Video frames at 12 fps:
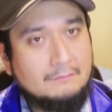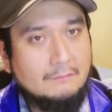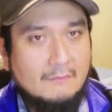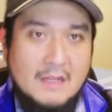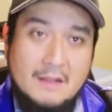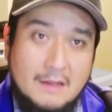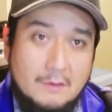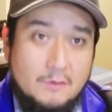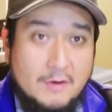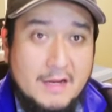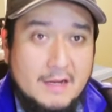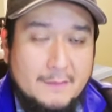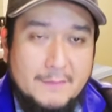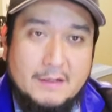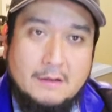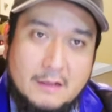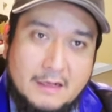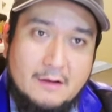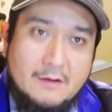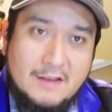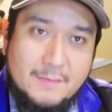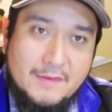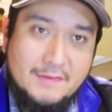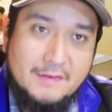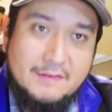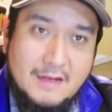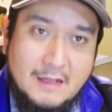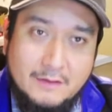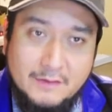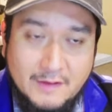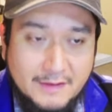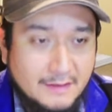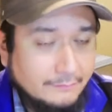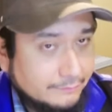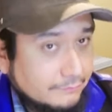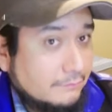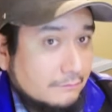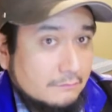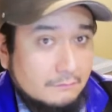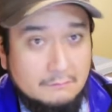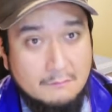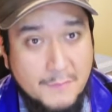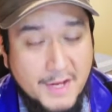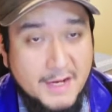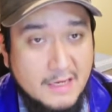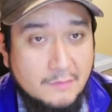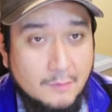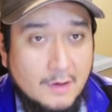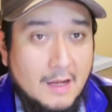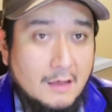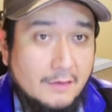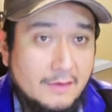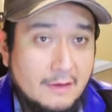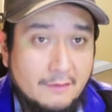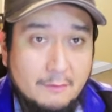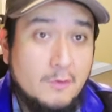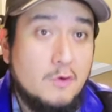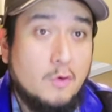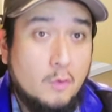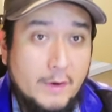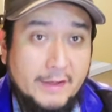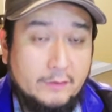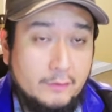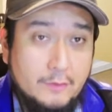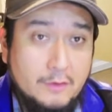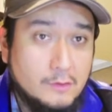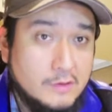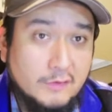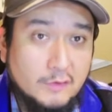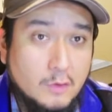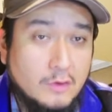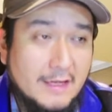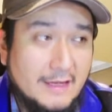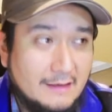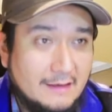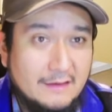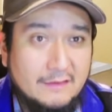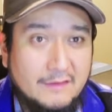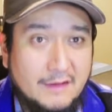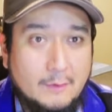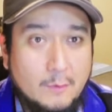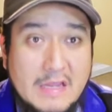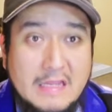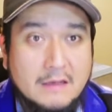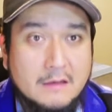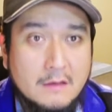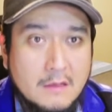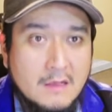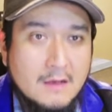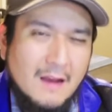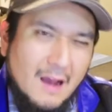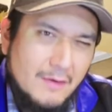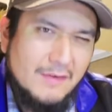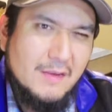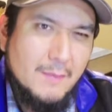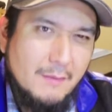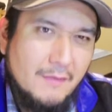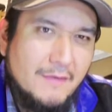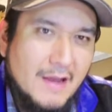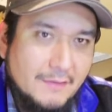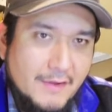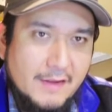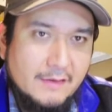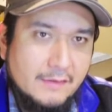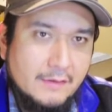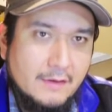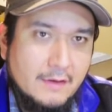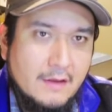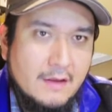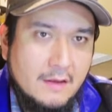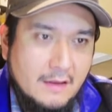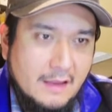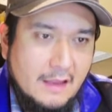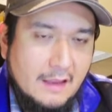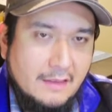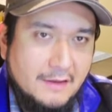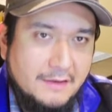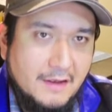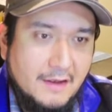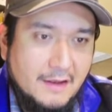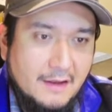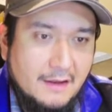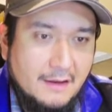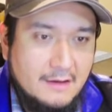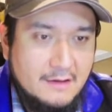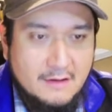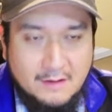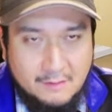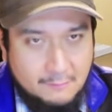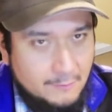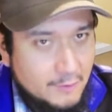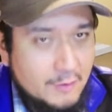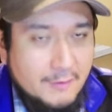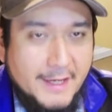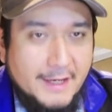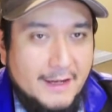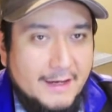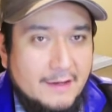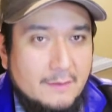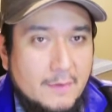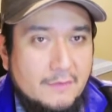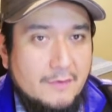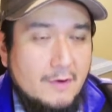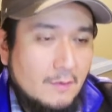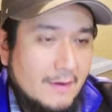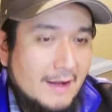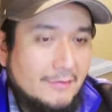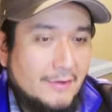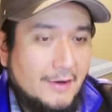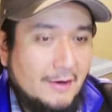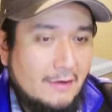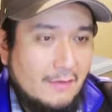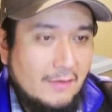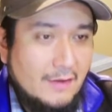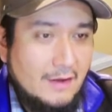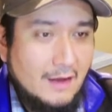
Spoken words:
It was great. I mean, look, I only spent $6 on it. Made $94 off it real quick too. It only sold like in less than a week. I want to say maybe 5 days. And then the real great item, if you go out there and you see